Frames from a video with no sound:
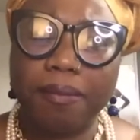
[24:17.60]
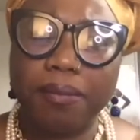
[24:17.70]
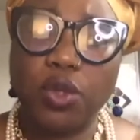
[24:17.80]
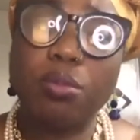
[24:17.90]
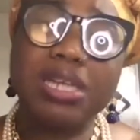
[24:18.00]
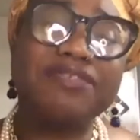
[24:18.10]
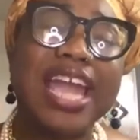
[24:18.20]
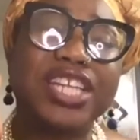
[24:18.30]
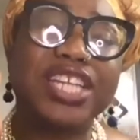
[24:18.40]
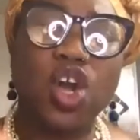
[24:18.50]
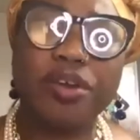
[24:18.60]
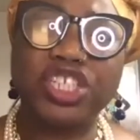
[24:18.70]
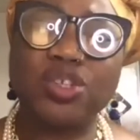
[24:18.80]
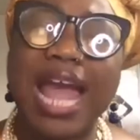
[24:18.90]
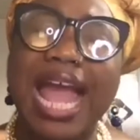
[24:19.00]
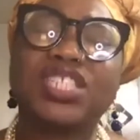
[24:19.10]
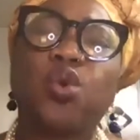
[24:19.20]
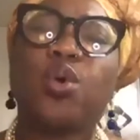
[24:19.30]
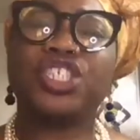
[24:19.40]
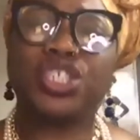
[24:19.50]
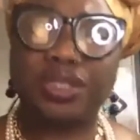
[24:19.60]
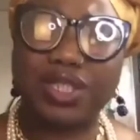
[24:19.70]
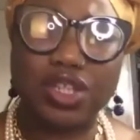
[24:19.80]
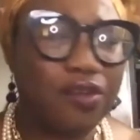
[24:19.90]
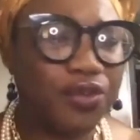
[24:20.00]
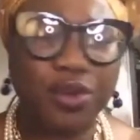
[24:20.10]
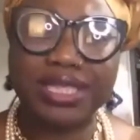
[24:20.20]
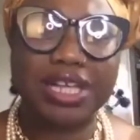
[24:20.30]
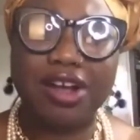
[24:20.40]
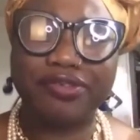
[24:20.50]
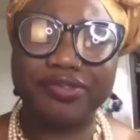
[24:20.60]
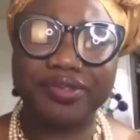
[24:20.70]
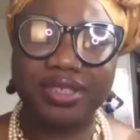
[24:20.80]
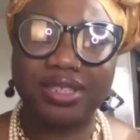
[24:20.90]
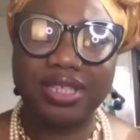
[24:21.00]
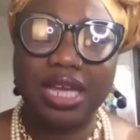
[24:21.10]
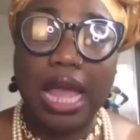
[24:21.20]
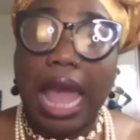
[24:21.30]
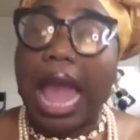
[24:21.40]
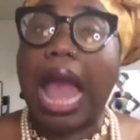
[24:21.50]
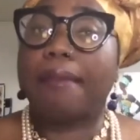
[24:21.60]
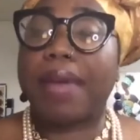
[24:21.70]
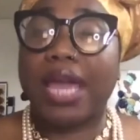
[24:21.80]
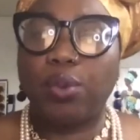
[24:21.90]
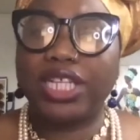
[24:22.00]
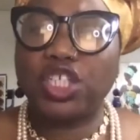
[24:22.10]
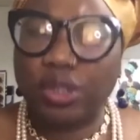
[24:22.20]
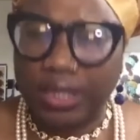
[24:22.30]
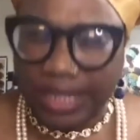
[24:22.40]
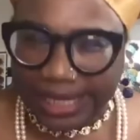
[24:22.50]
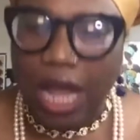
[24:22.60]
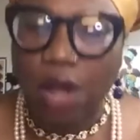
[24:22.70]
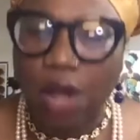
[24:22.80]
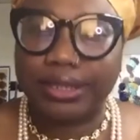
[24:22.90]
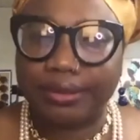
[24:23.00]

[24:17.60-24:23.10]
You must find the courage to ask questions of yourself. Am I willing to lean out?